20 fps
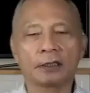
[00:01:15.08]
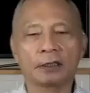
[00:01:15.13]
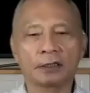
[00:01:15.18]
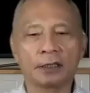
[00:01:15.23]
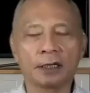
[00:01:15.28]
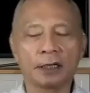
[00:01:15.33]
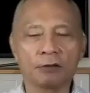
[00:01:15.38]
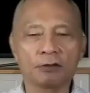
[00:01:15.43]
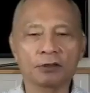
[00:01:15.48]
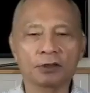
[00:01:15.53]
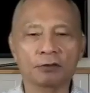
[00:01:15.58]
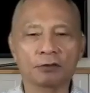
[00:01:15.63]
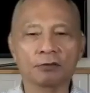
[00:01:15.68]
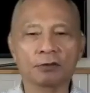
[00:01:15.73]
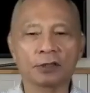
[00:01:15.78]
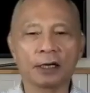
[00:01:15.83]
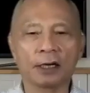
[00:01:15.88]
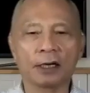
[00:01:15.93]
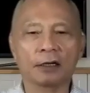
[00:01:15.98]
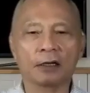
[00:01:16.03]
It tells
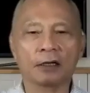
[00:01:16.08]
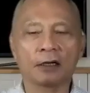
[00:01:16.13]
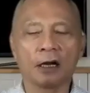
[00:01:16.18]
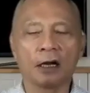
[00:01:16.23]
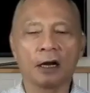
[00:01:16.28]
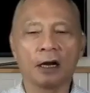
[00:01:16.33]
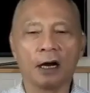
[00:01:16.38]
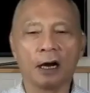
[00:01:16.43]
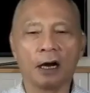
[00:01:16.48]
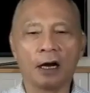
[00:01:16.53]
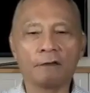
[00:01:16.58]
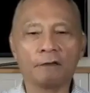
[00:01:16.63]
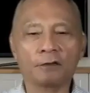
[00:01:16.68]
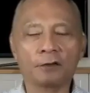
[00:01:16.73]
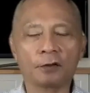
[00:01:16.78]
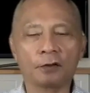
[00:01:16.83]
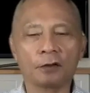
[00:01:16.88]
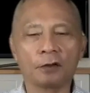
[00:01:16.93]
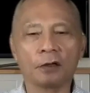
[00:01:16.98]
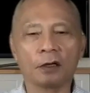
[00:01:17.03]
you that
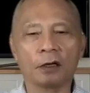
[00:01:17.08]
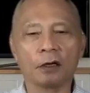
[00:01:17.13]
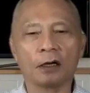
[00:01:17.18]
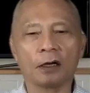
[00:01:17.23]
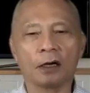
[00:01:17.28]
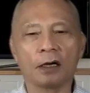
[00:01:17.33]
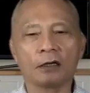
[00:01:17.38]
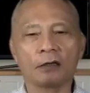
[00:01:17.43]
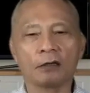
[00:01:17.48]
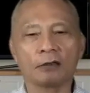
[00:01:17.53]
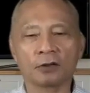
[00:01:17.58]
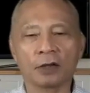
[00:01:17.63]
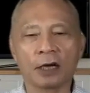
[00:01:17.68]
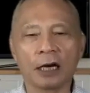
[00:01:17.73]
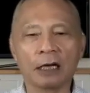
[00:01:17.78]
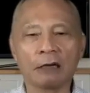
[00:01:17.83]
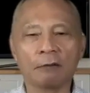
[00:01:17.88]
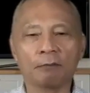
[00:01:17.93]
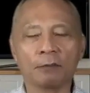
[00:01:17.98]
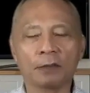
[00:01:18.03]
after uh,
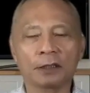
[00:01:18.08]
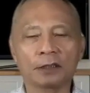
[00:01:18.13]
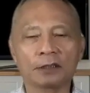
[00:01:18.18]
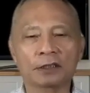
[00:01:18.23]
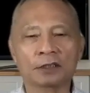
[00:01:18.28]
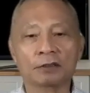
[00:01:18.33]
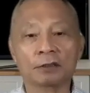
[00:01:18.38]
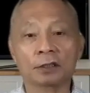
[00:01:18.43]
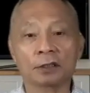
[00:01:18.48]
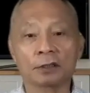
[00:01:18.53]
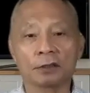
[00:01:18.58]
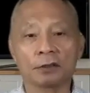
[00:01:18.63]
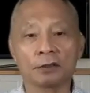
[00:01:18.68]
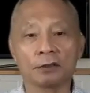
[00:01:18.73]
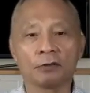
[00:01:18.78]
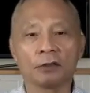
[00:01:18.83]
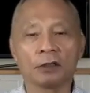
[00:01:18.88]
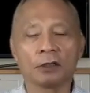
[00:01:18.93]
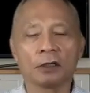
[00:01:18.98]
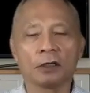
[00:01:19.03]
nine months or
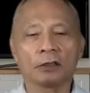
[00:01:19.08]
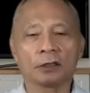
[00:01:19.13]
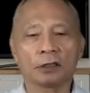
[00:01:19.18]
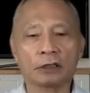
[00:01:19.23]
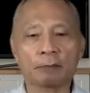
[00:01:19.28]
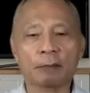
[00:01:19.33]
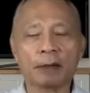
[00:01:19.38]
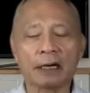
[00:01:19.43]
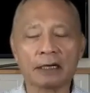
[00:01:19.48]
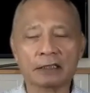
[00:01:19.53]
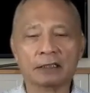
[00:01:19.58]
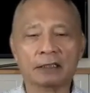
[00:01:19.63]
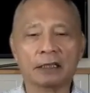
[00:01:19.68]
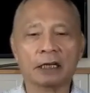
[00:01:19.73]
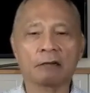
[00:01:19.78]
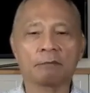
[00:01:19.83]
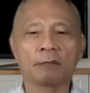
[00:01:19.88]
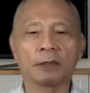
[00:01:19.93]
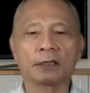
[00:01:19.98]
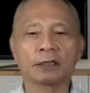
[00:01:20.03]
so, this past
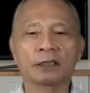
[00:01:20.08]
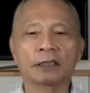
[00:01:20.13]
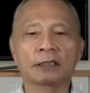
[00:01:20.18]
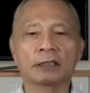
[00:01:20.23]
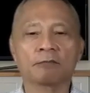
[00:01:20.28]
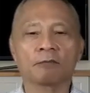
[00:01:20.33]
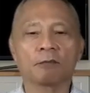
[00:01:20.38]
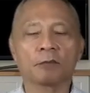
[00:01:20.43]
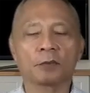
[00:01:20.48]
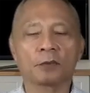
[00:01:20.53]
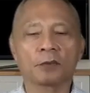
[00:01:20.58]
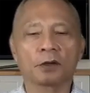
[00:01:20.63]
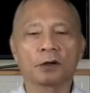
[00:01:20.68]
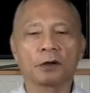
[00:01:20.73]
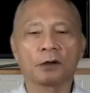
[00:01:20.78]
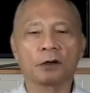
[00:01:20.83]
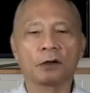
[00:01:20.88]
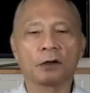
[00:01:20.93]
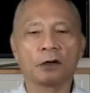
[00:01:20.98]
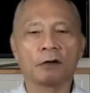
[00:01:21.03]
nine months
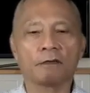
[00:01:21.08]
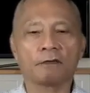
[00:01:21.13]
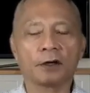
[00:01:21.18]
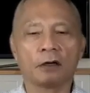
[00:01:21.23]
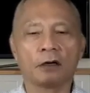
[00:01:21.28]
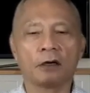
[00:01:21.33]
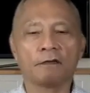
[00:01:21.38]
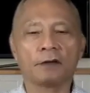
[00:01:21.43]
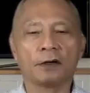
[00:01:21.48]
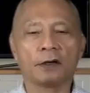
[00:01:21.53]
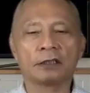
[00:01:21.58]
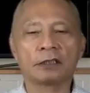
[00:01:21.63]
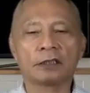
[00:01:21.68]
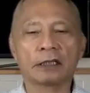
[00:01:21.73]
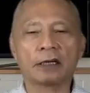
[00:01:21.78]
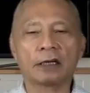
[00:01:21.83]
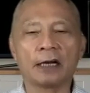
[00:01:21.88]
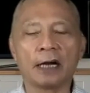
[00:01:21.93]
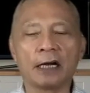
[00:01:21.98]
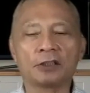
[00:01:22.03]
of, of the
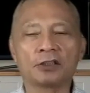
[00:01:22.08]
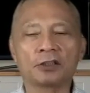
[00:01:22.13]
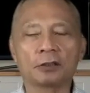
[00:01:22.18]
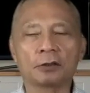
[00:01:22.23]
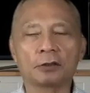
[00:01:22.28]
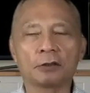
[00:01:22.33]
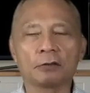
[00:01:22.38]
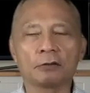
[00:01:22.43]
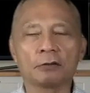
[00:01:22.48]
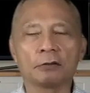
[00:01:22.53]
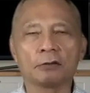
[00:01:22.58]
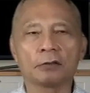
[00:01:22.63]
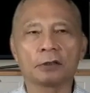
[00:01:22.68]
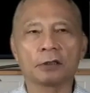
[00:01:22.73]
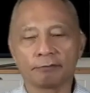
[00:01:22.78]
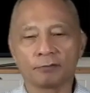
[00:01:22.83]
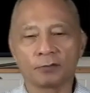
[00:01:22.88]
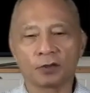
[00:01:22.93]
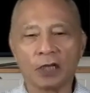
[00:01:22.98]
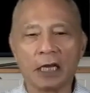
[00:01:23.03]
psychological
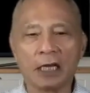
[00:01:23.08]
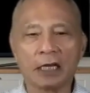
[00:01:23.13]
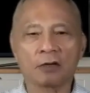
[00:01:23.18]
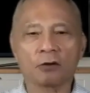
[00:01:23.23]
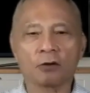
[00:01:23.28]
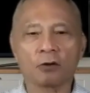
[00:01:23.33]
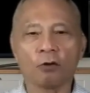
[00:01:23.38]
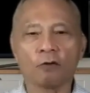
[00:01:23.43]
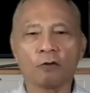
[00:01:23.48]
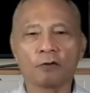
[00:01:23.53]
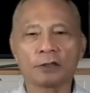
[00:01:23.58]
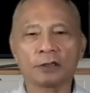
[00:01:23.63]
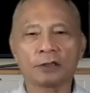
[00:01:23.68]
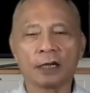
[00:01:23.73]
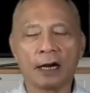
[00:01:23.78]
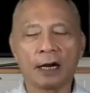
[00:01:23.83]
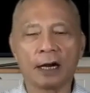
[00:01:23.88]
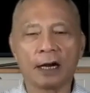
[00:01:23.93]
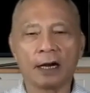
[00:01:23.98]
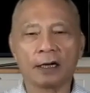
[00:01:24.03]
taking over
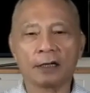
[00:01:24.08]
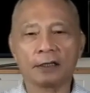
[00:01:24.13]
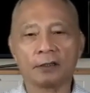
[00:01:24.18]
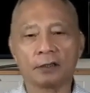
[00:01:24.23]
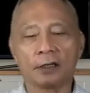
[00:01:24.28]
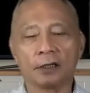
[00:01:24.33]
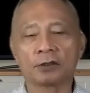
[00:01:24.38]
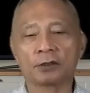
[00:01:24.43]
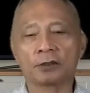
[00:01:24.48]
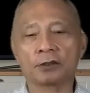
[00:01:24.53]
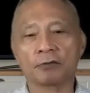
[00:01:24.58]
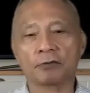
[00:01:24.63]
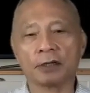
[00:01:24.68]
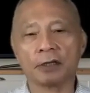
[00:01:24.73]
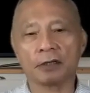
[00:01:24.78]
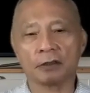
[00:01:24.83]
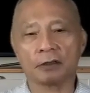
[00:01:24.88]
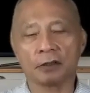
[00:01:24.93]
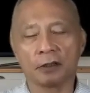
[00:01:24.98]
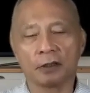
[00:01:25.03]
the high interest
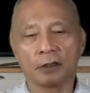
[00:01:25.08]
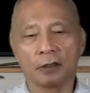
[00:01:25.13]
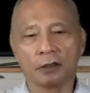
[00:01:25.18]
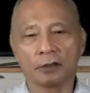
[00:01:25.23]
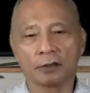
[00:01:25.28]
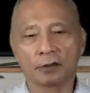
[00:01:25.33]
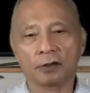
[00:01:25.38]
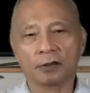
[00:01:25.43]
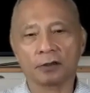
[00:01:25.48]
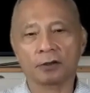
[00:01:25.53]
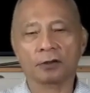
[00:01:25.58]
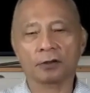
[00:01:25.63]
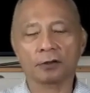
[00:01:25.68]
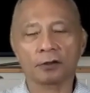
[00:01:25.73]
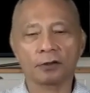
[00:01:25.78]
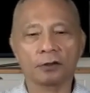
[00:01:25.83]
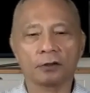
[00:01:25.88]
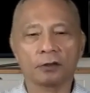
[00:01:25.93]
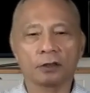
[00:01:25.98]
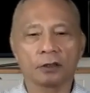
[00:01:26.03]
rate, that
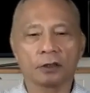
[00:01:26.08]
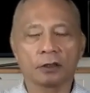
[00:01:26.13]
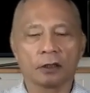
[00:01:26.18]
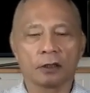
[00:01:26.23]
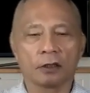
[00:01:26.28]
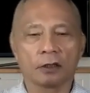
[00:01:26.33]
occur